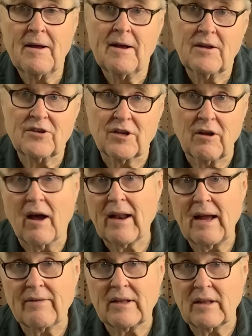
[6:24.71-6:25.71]
to not
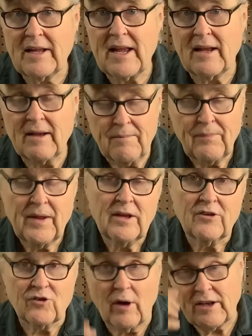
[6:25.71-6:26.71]
have it leak.
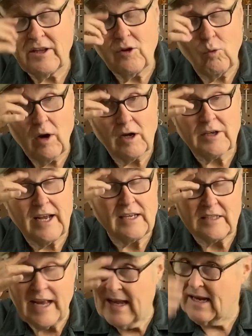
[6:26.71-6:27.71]
So I did the water test
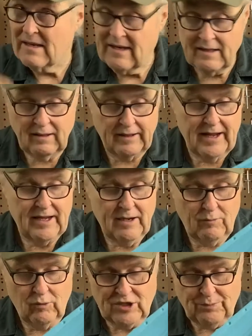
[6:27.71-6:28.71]
and it did leak,
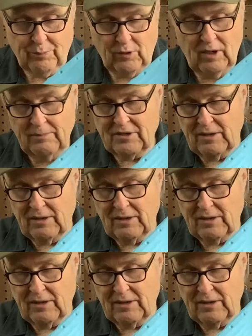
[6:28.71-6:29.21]
which prompted